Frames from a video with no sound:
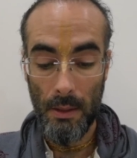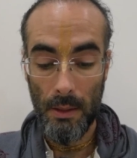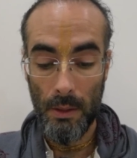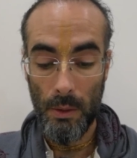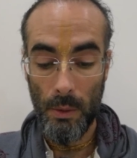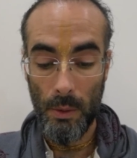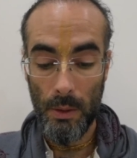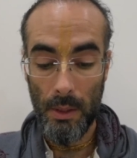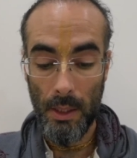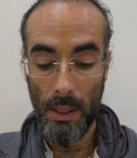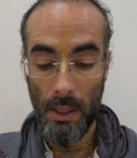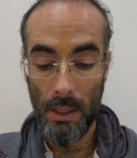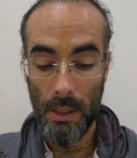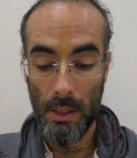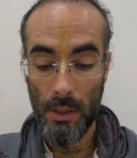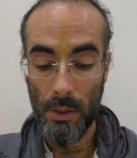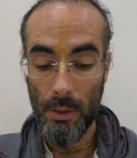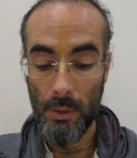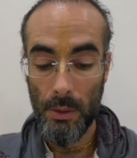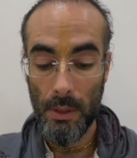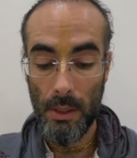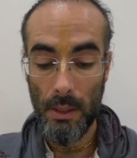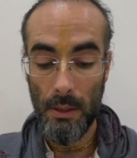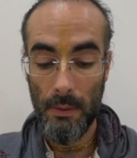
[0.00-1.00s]
to attain
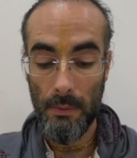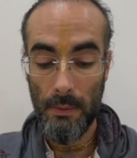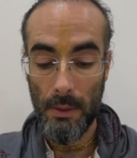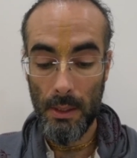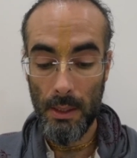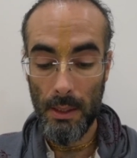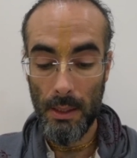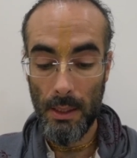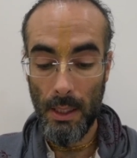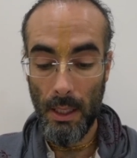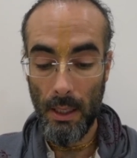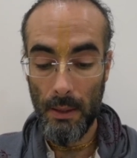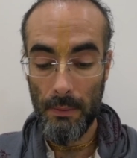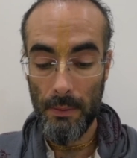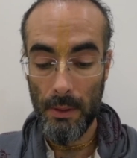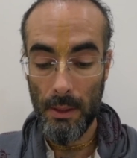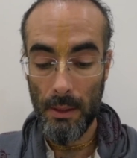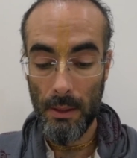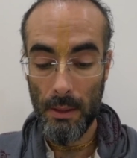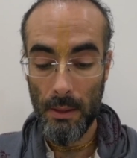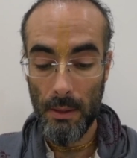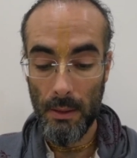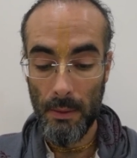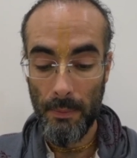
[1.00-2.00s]
Sri Vrindavan,
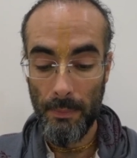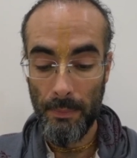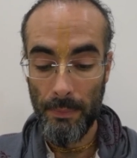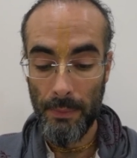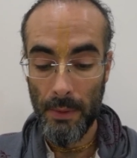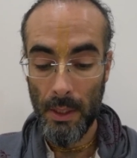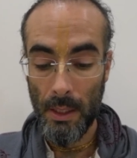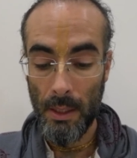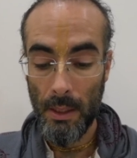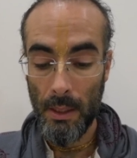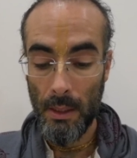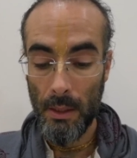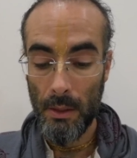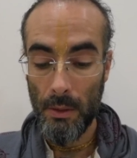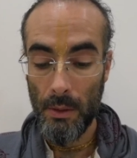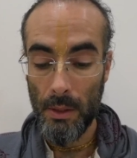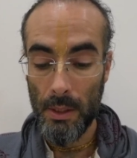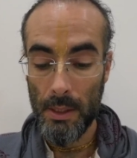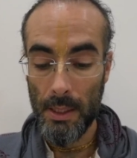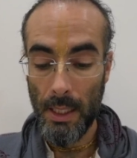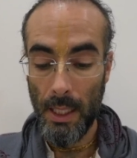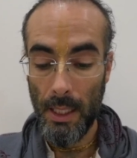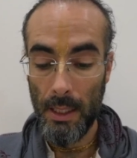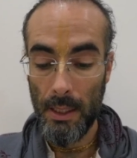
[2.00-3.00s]

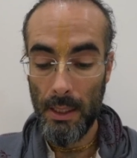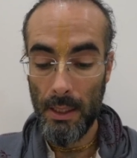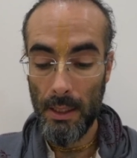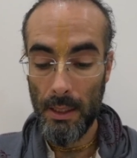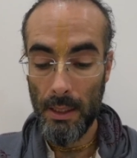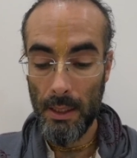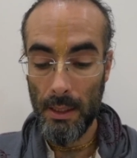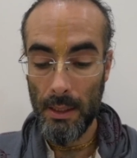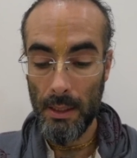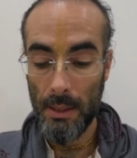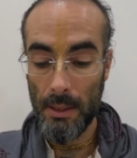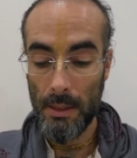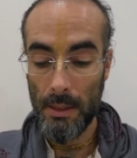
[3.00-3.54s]
residing in a